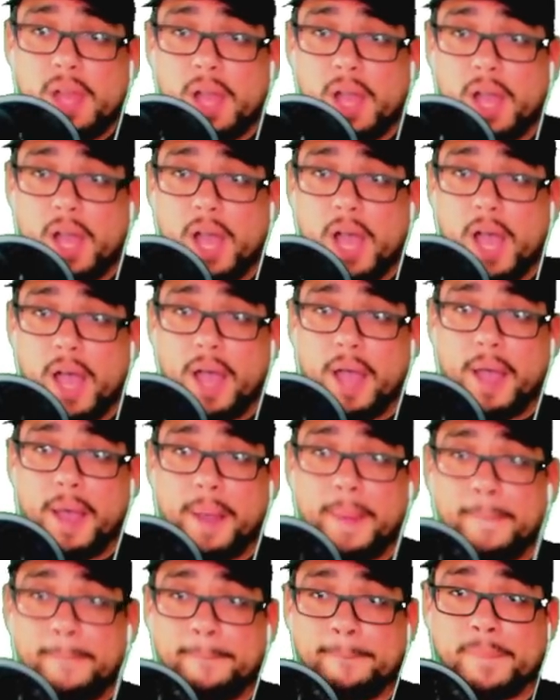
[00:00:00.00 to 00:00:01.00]

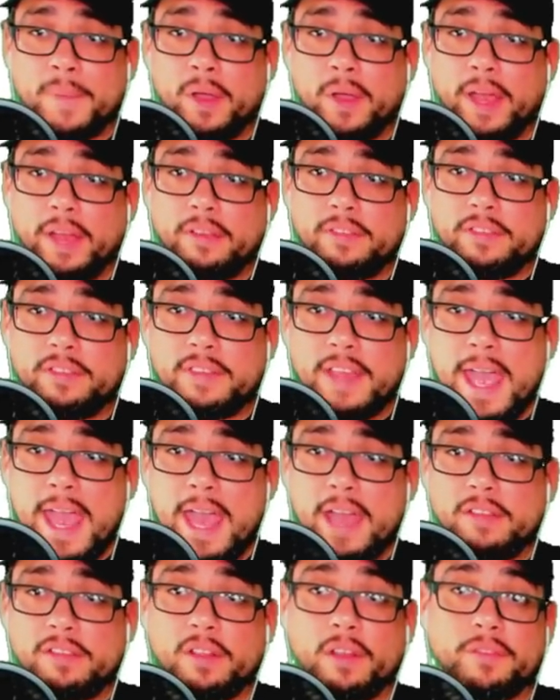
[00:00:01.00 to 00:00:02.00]
All right,
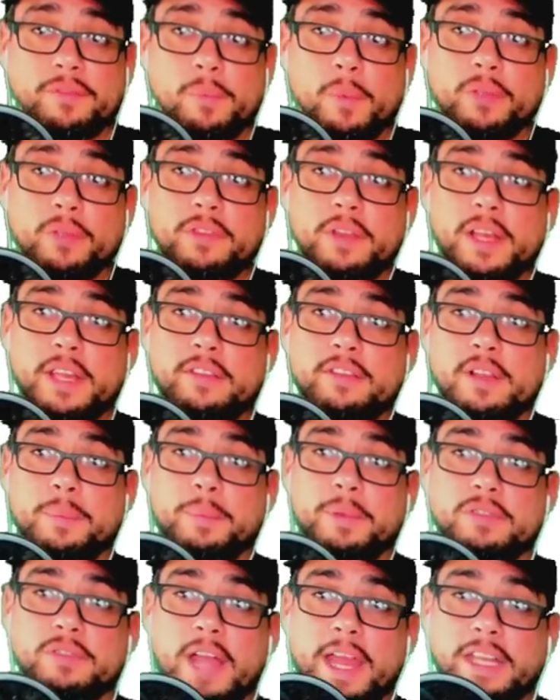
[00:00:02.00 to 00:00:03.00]
stash of mostly
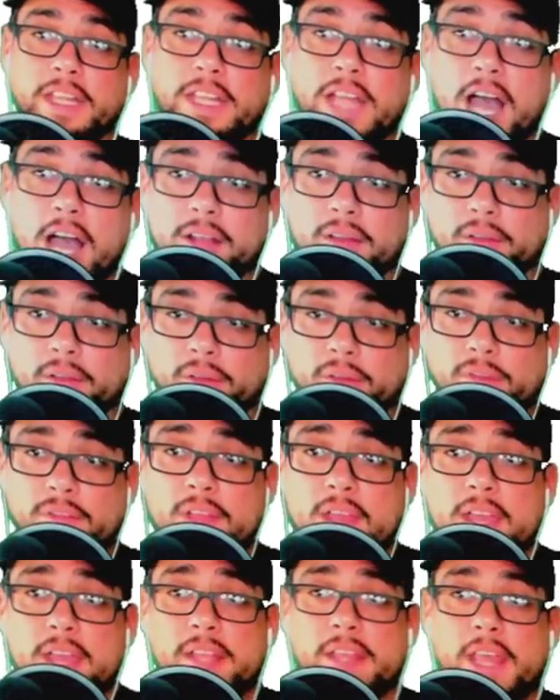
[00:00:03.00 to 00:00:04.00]
sleeping giant dollars
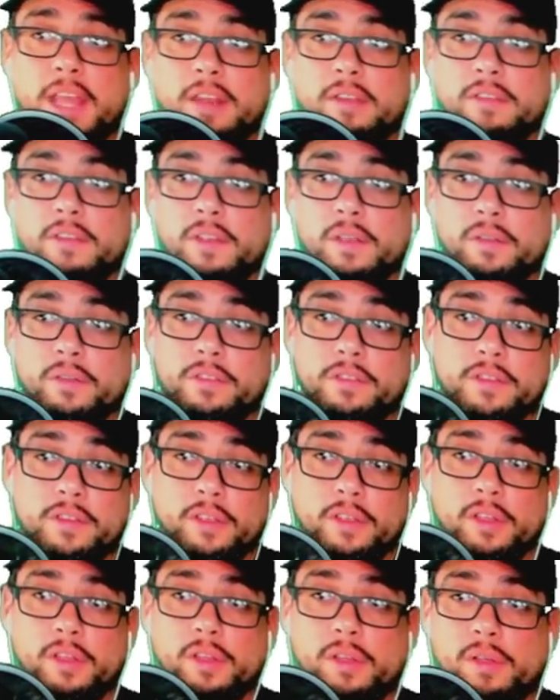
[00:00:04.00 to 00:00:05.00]
that is used
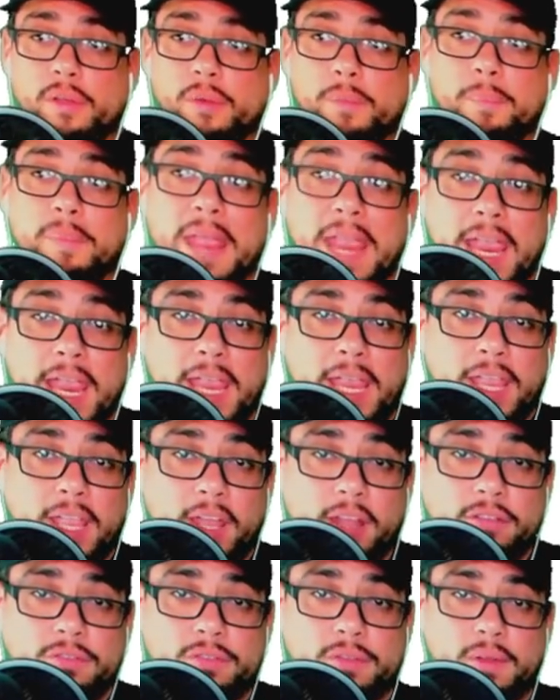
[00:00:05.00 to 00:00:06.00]
to pay
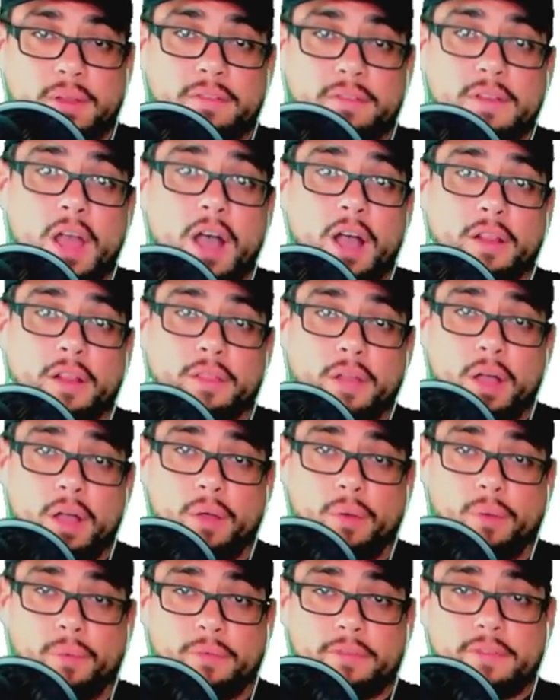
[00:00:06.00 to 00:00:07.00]
interest on
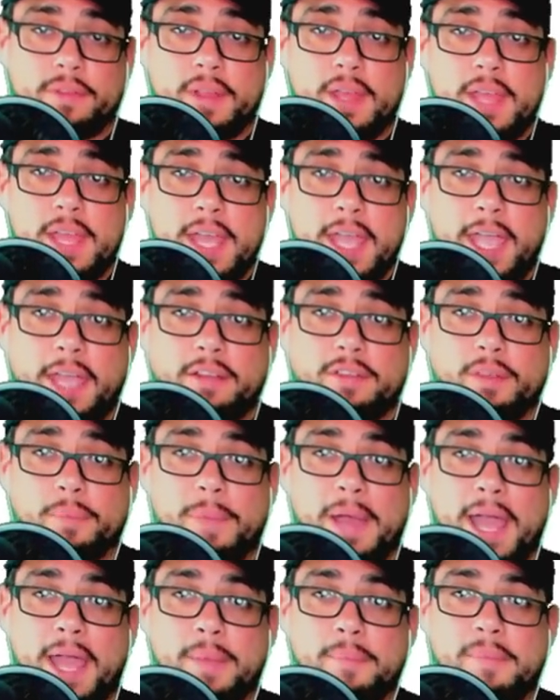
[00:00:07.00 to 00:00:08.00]
loans and to
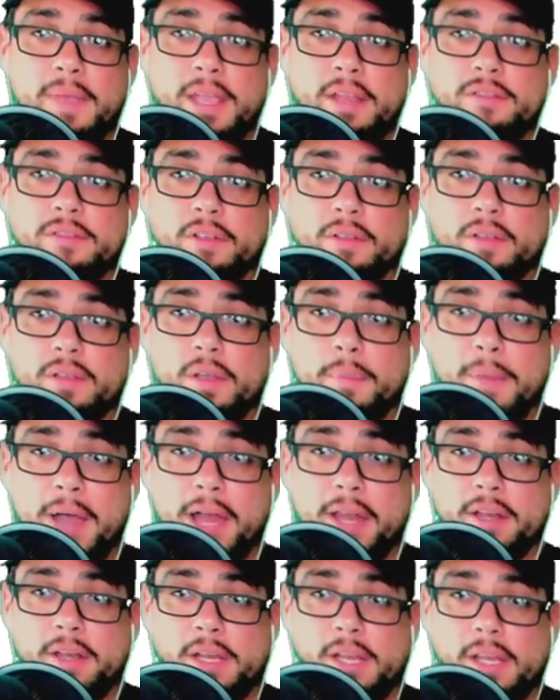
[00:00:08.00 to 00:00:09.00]
buy major
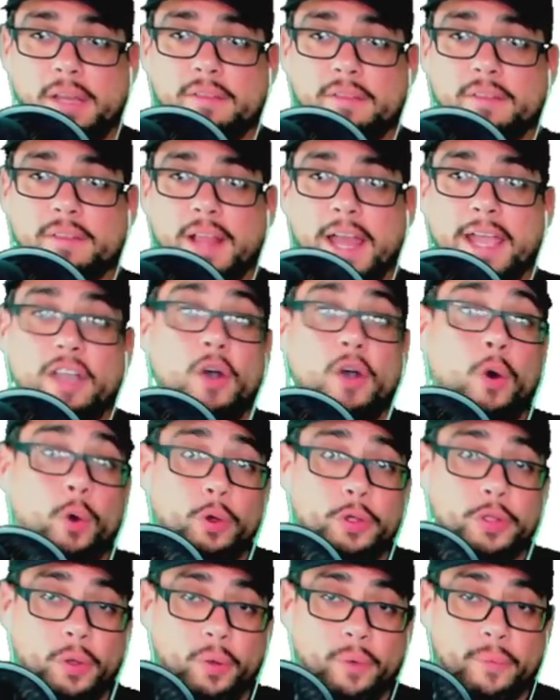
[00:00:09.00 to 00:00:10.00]
commodities like
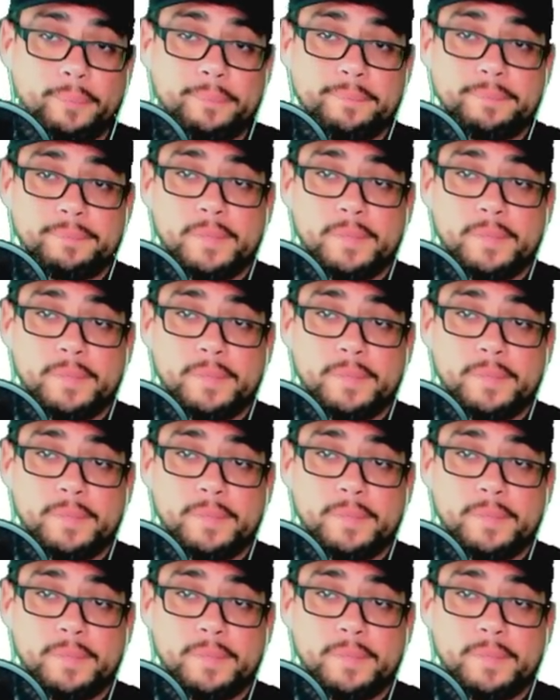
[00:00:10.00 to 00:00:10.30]
oil.